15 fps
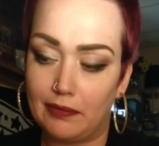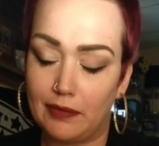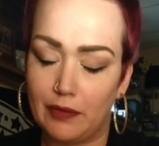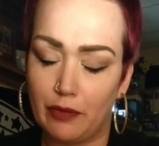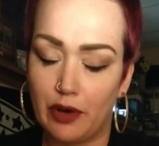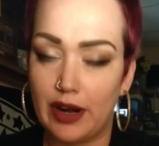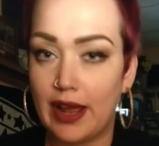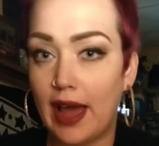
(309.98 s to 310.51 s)

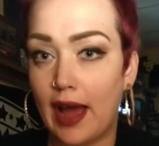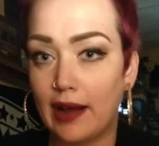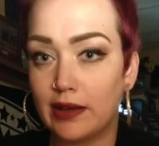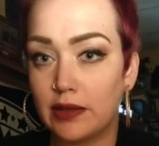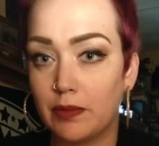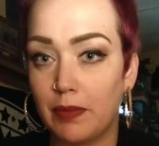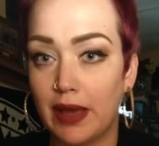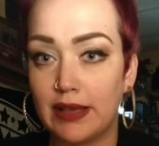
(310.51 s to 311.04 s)

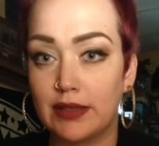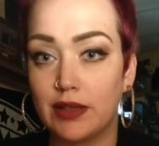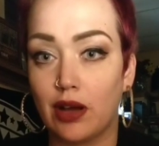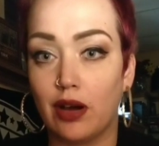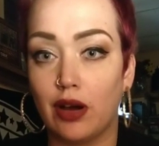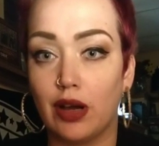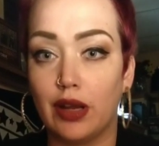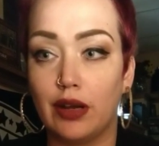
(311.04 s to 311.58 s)
react based
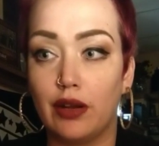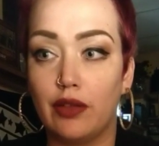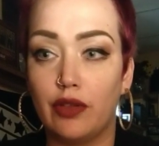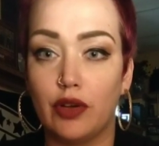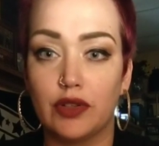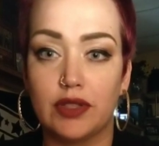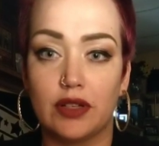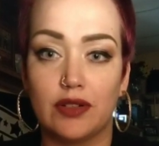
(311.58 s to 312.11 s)
on
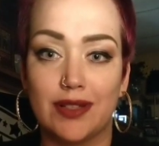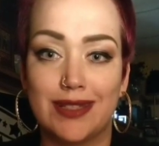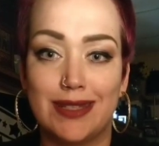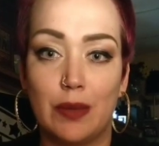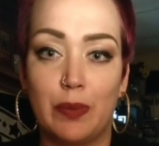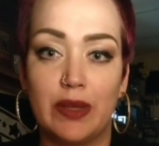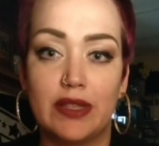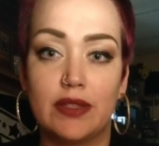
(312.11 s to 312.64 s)
those little
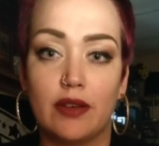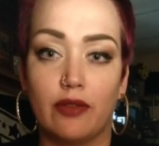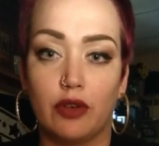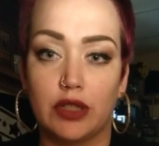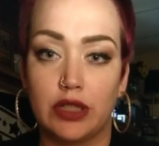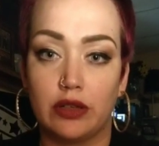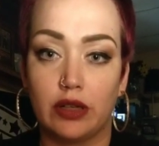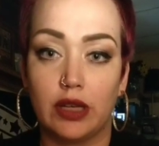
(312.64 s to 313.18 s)
snippets of
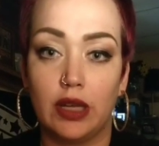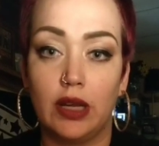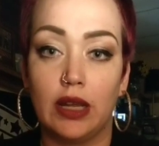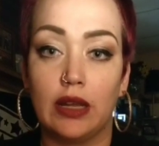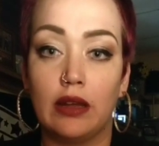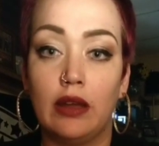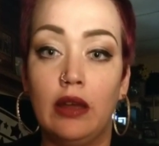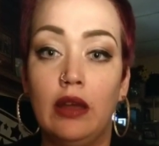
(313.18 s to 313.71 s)
what you're
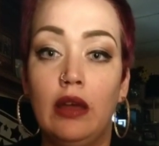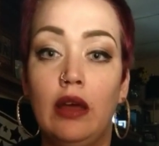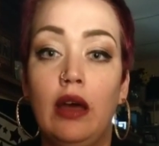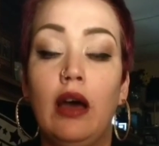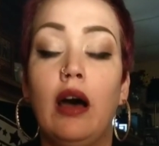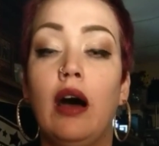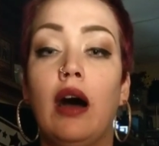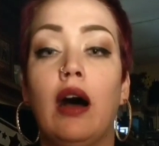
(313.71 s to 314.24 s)
getting.
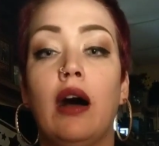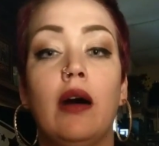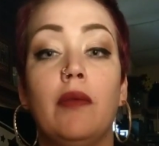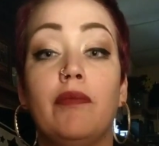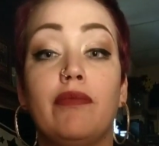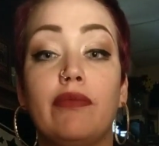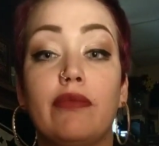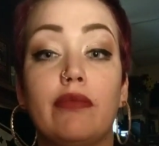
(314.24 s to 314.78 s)

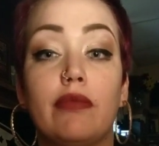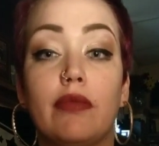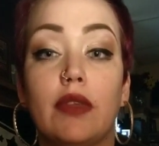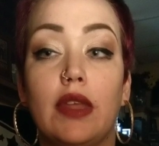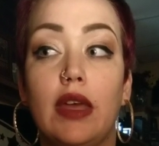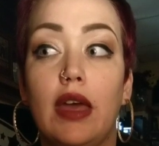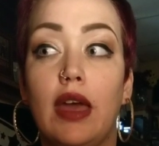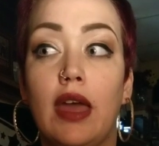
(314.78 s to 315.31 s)

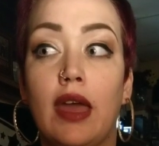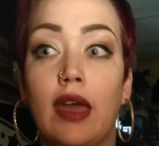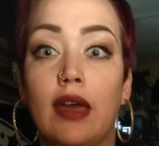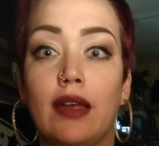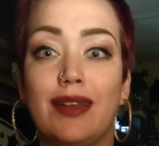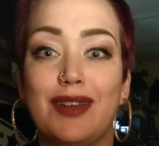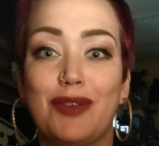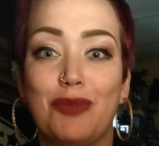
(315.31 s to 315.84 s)

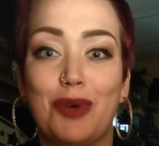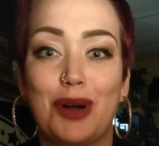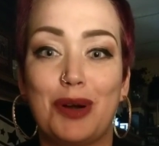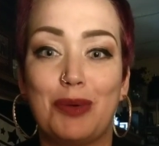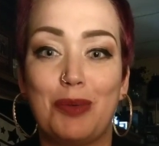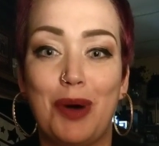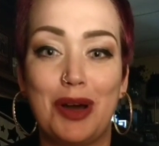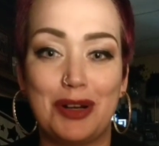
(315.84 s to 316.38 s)
And
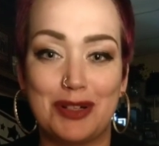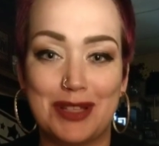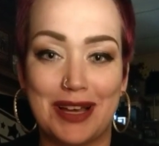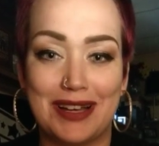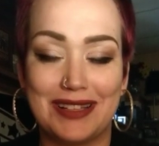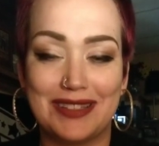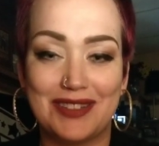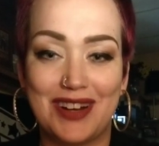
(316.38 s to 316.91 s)
we're water
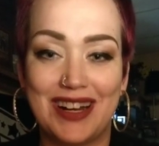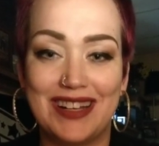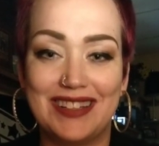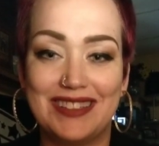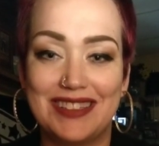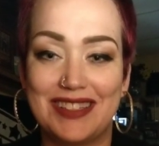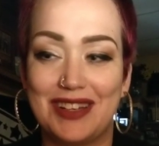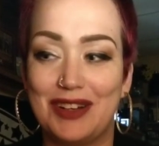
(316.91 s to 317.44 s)
signs, right?
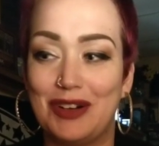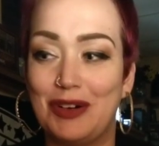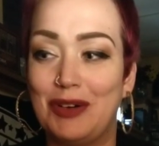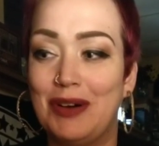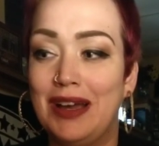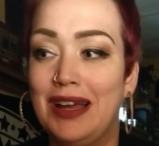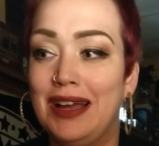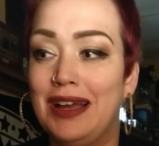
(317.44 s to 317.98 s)
So
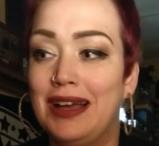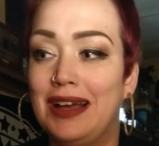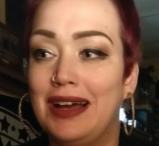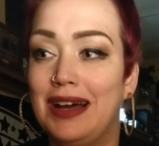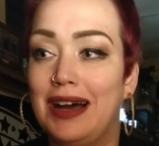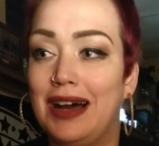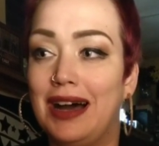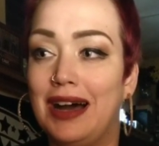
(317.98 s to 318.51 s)

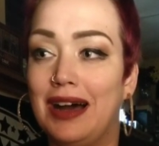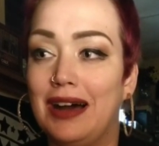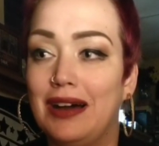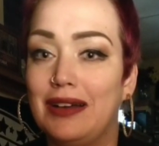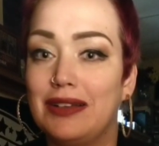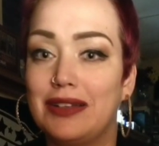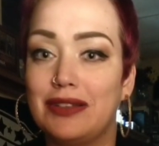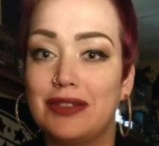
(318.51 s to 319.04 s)

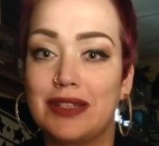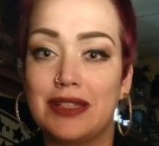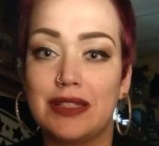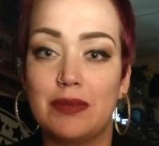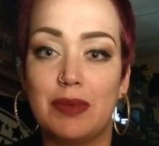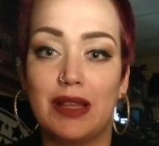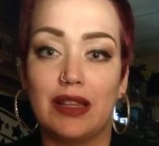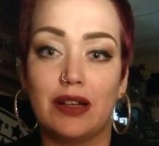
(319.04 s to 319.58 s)
you tend
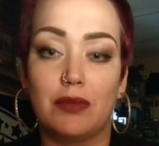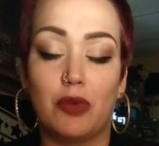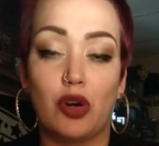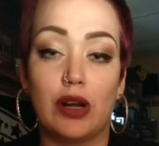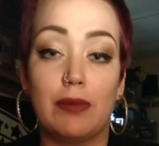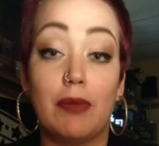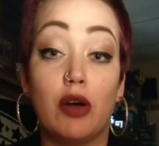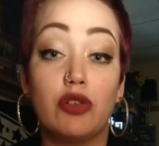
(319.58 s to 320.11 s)
to be a little
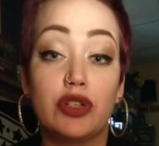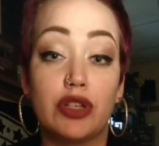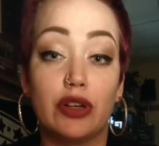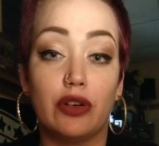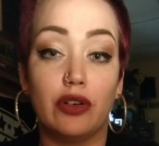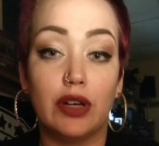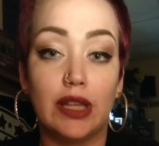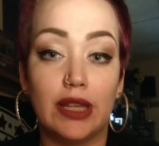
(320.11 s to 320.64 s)
more
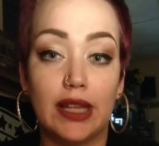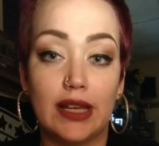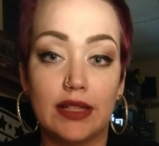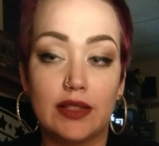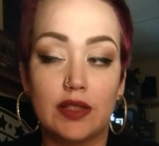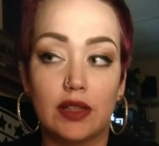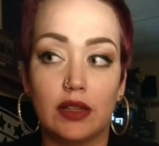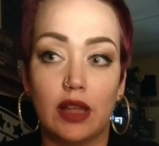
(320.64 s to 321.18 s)
emotional and
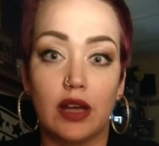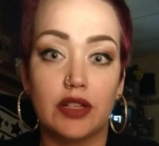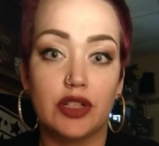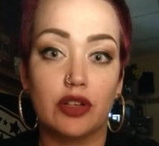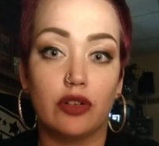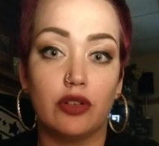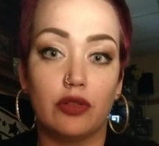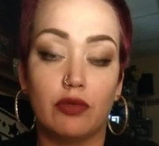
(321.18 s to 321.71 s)
less
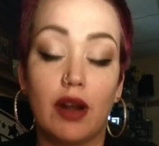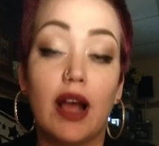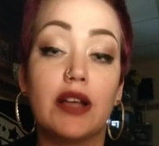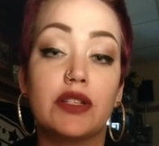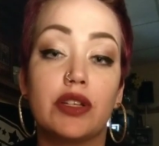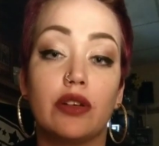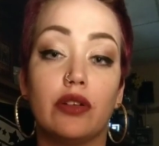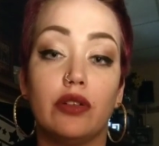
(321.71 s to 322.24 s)
logical and
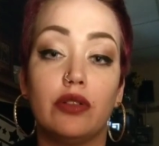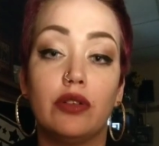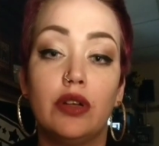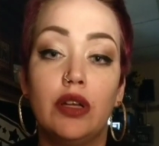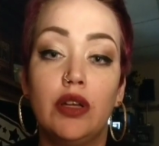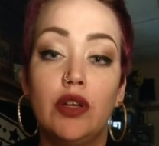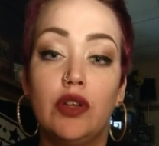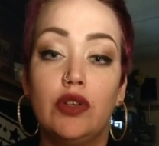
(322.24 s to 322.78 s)
rational.
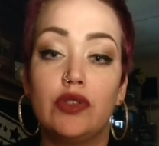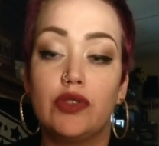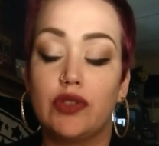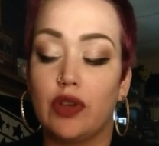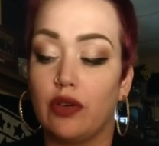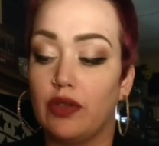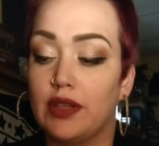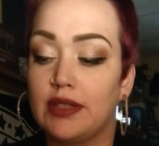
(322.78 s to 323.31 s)

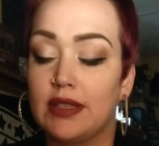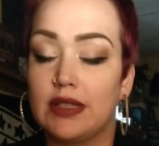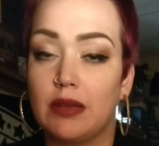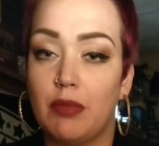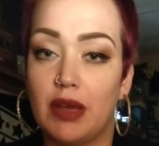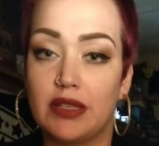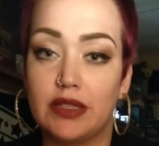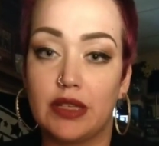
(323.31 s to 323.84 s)
So this is a
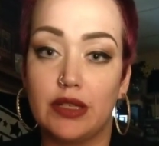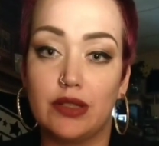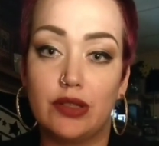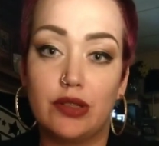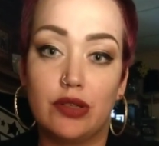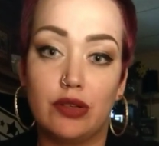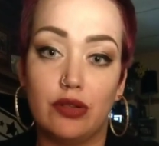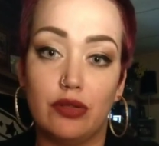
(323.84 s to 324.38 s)
message
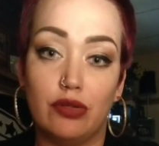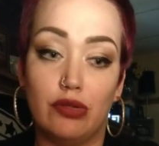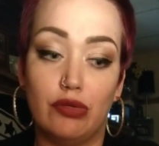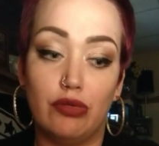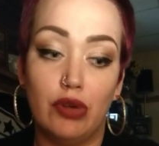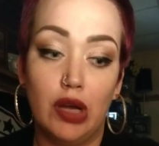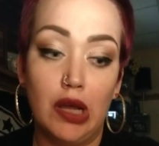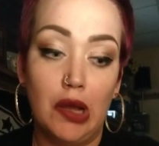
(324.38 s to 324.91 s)
to